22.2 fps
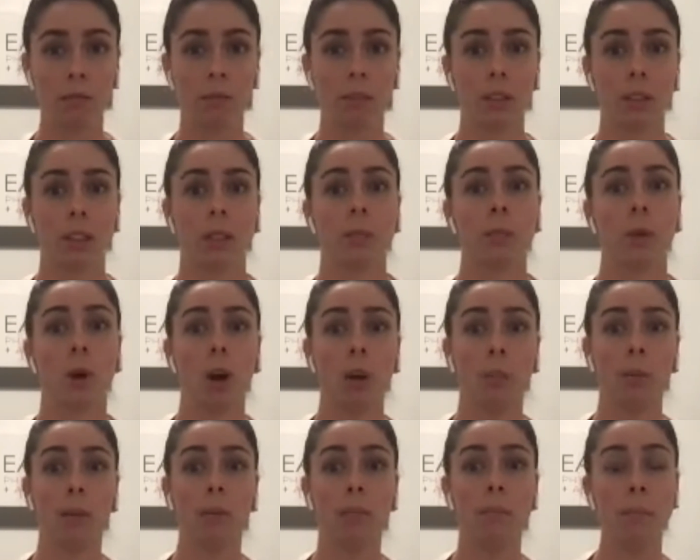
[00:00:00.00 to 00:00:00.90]
some
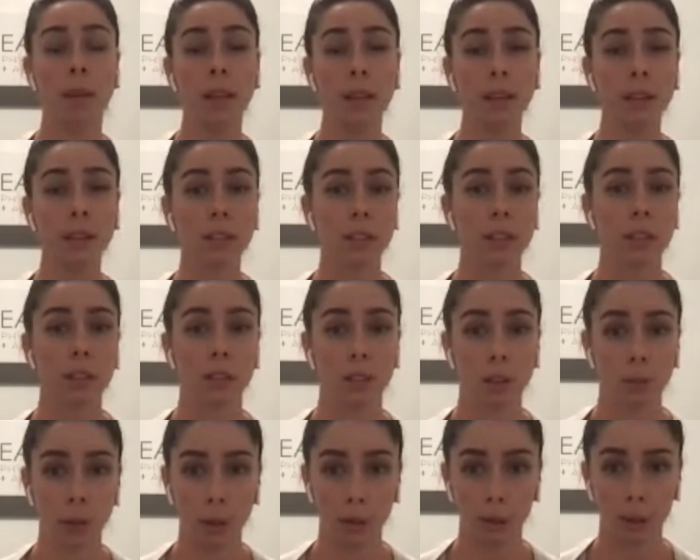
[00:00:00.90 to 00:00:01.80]
common myths
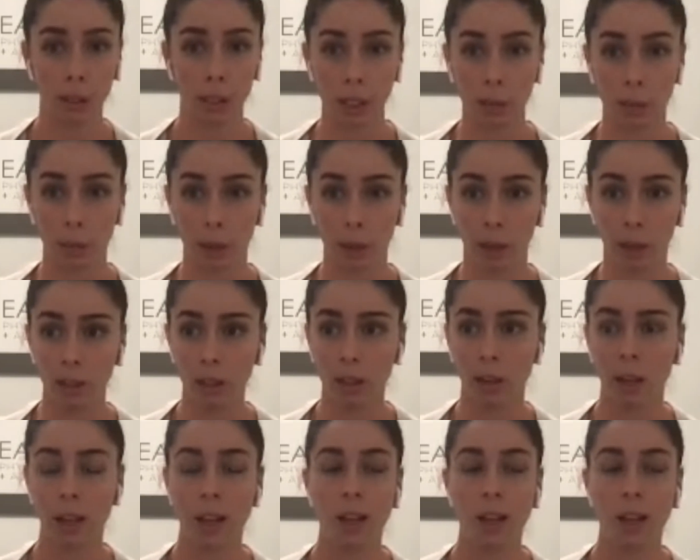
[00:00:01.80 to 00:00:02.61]
surrounding knee pain,